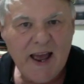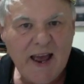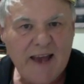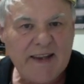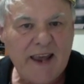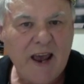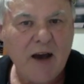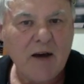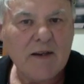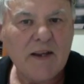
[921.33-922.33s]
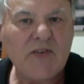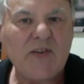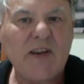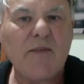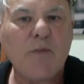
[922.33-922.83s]
And now, let's
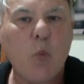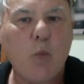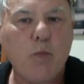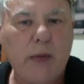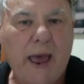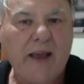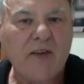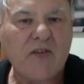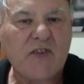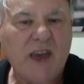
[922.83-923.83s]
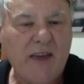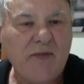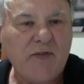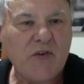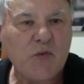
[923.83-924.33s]
see if black saves
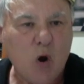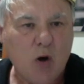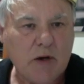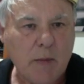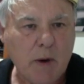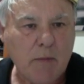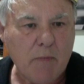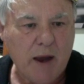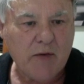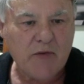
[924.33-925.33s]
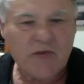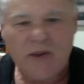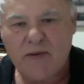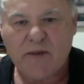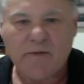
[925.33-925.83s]
his rook. Come on, Michael, see if
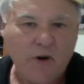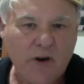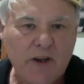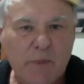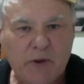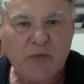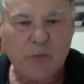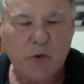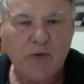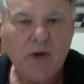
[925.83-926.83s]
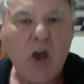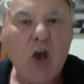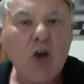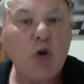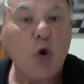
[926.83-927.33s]
you can find the best move.
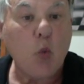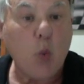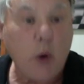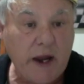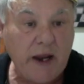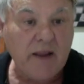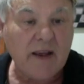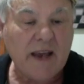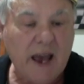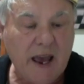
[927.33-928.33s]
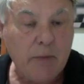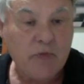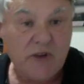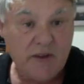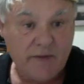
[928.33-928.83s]
You're winning the game.
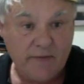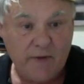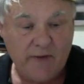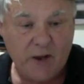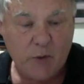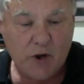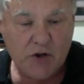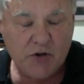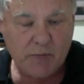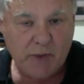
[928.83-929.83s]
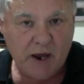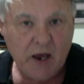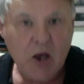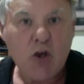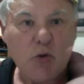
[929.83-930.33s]
See the evaluation bar.
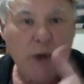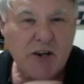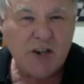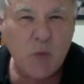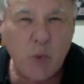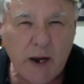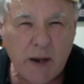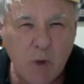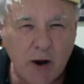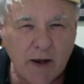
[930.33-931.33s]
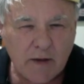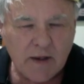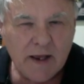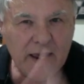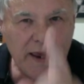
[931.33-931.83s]
You're actually winning, Michael,
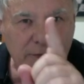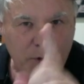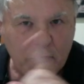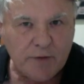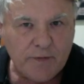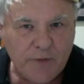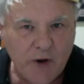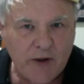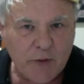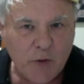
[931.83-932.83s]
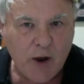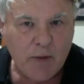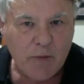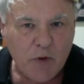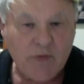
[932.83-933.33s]
if you can find the right
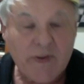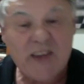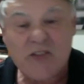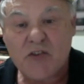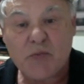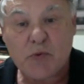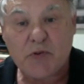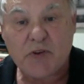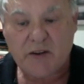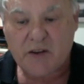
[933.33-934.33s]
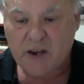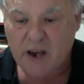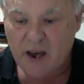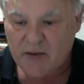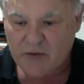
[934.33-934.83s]
move. And that's just protect your
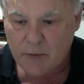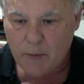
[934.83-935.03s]
castle.